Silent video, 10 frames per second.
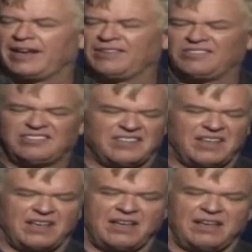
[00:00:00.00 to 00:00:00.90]

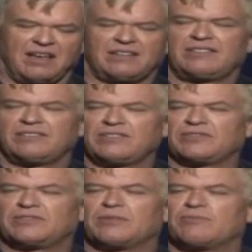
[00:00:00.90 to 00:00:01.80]
sex,
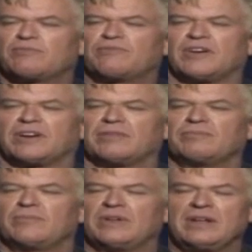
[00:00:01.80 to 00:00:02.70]
just a fucking,
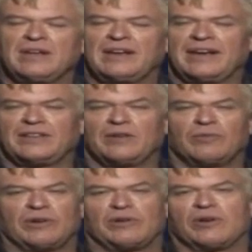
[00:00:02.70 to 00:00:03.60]
and then
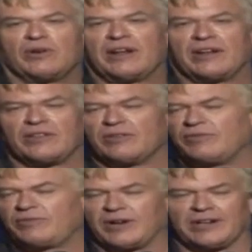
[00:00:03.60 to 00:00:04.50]
we go down to the
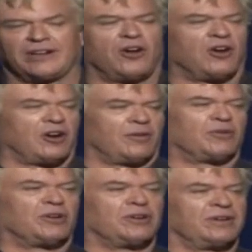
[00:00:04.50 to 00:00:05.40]
fucking
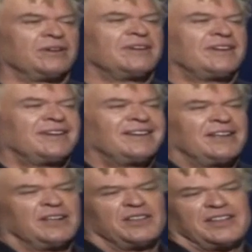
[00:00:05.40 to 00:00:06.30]
harbor
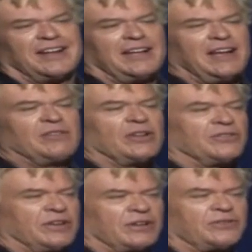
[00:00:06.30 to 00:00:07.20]
that evening at
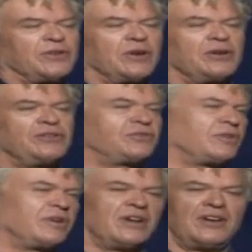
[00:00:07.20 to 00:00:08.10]
6:30. Sure
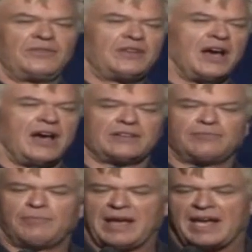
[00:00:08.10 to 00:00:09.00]
enough, Doc's
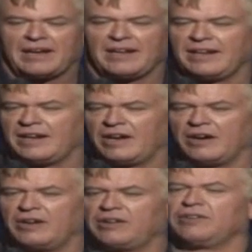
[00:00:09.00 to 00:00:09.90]
backing in a
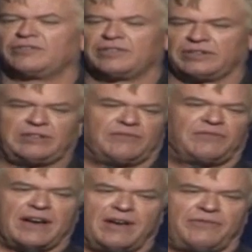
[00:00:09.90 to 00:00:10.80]

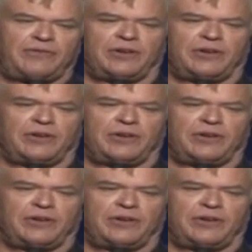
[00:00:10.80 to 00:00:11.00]
165-foot